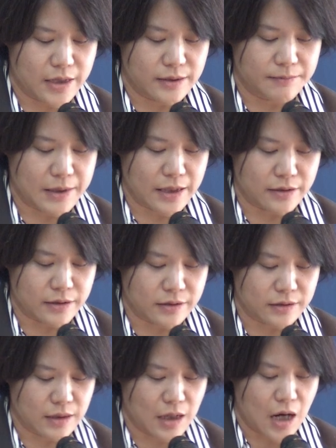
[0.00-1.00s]

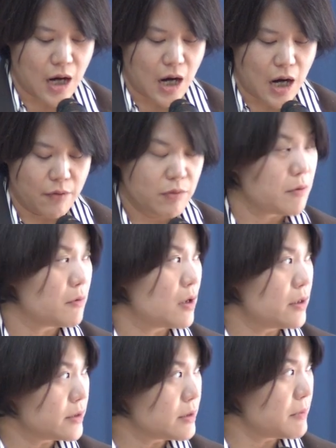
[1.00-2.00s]
antivirals. Our
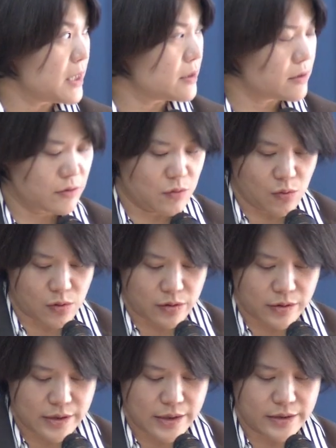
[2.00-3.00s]
ultimate
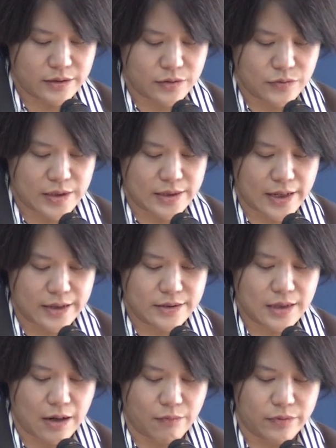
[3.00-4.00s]
goal is to
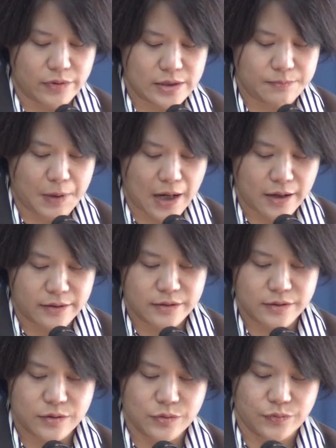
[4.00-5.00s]
enhance our
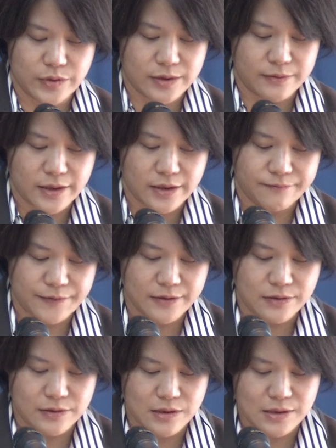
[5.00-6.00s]
response to
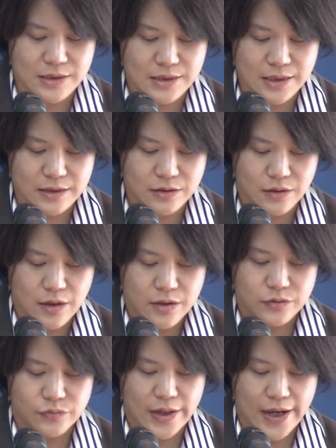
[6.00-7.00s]
infectious disease
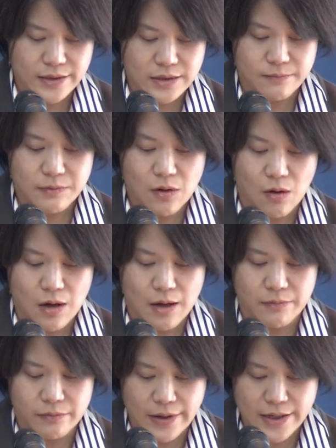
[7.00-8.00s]
through active
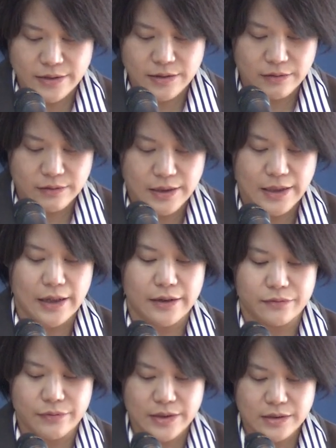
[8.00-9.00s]
collaboration
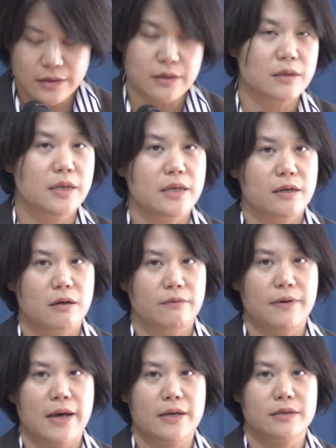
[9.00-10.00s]
and reach clinical
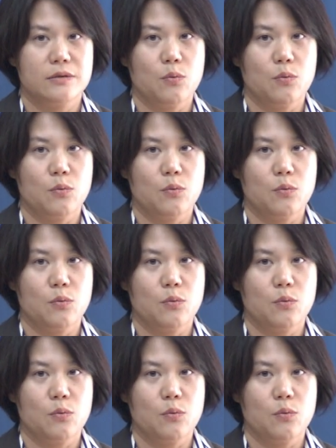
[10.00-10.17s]
phase